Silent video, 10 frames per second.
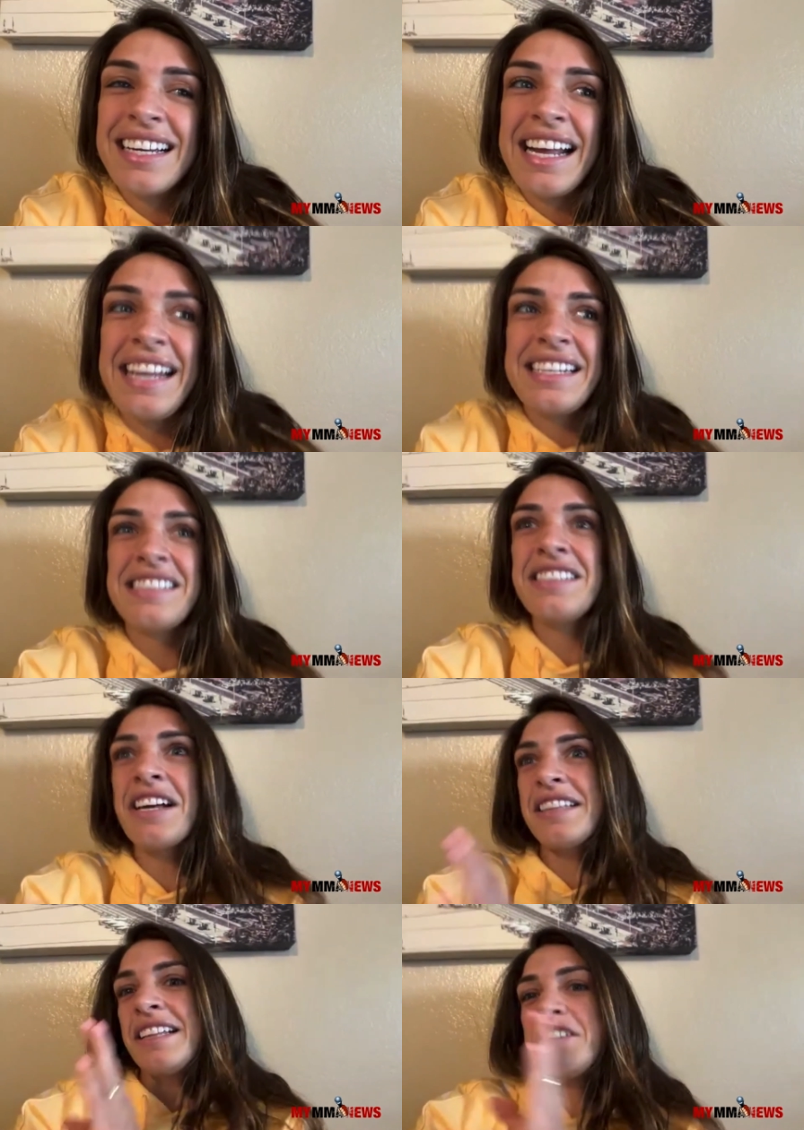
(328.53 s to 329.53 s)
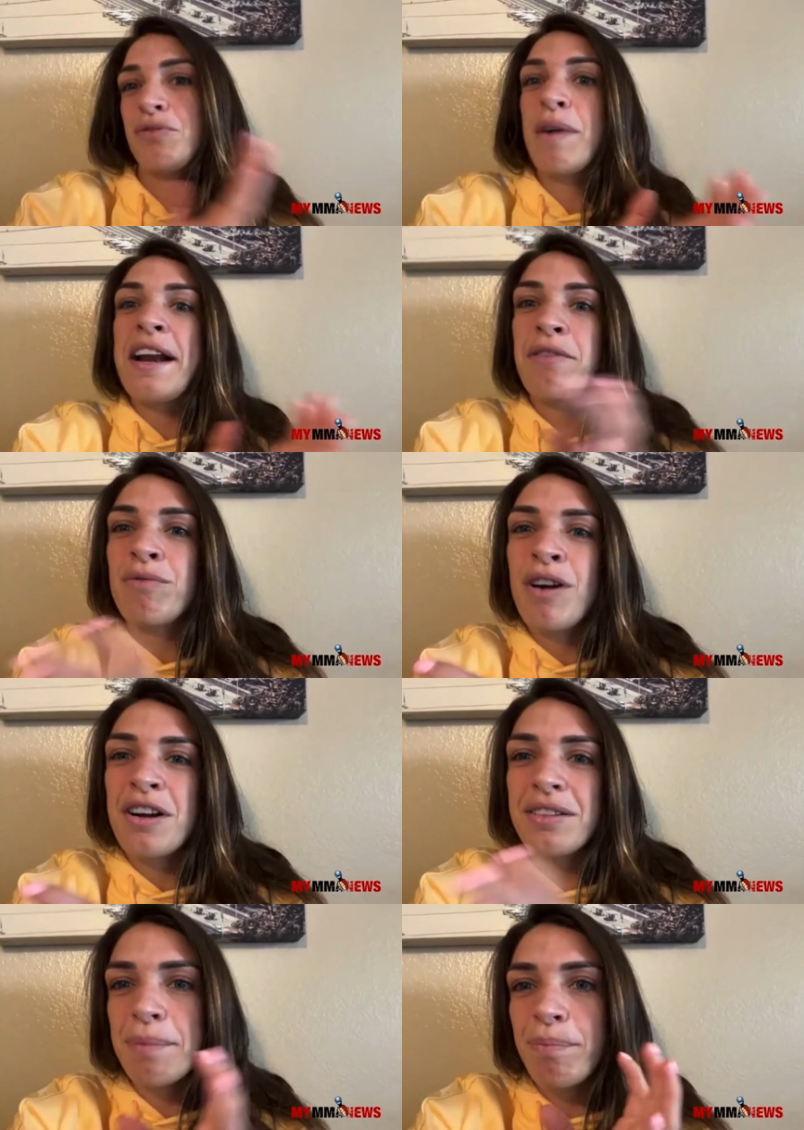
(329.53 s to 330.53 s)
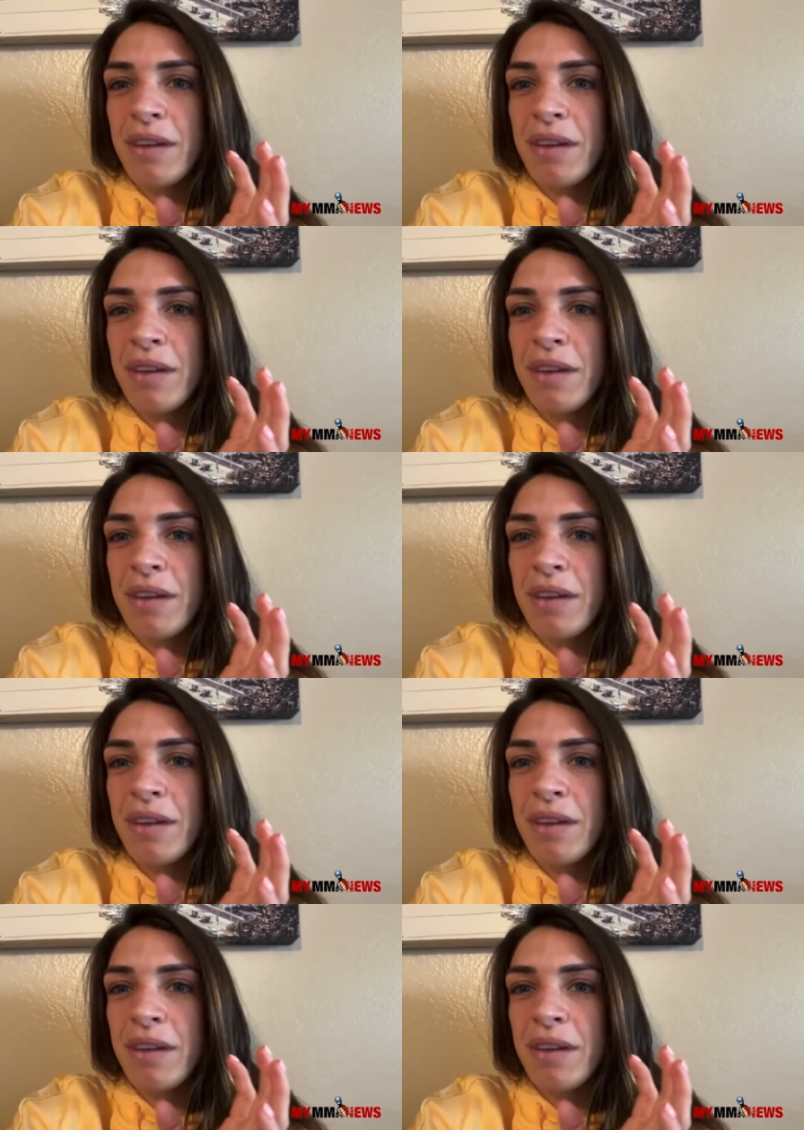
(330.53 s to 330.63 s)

and it's not that there's right or wrong. The,